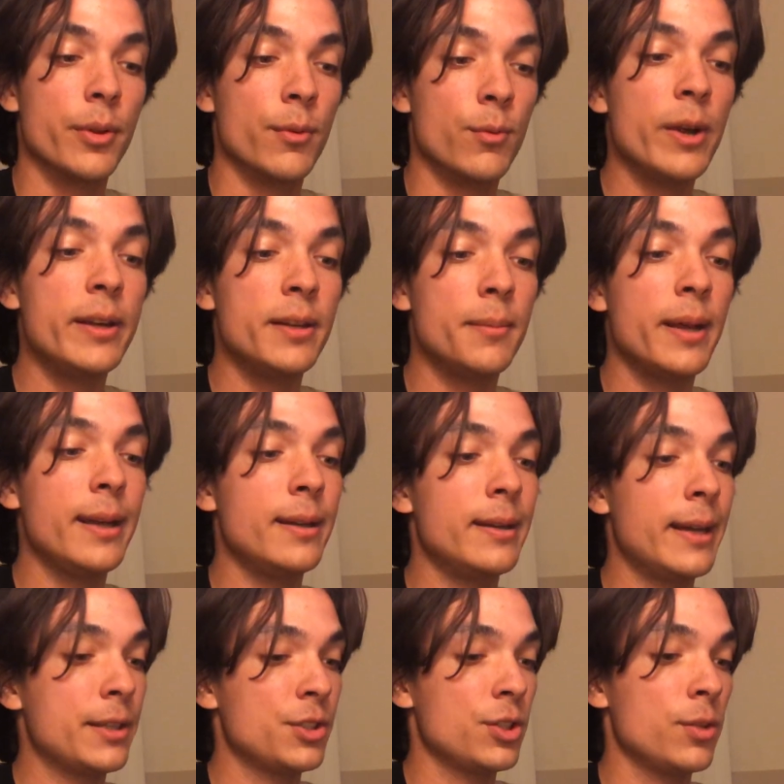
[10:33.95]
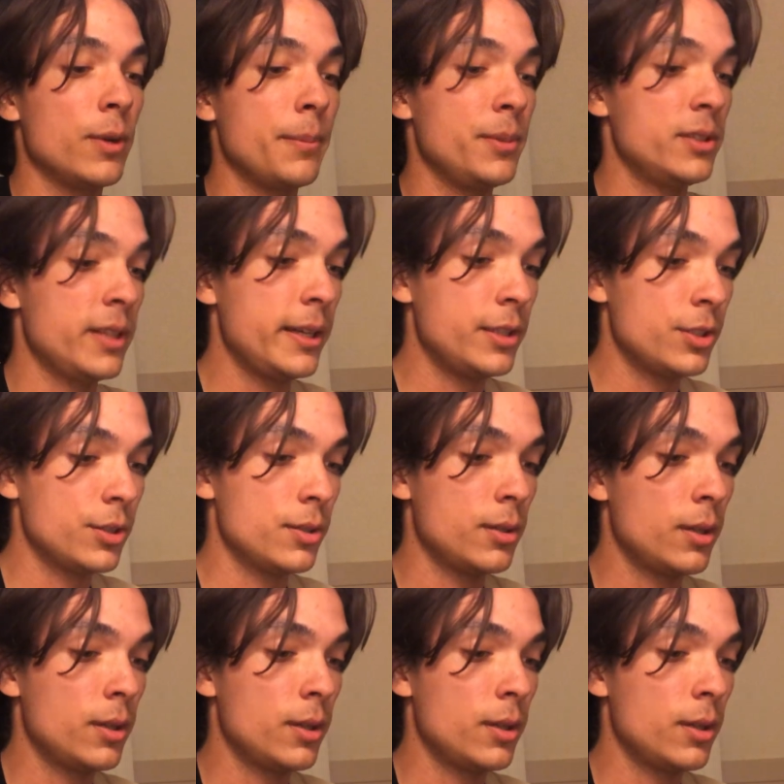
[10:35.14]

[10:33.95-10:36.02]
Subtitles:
ready-made national reputation.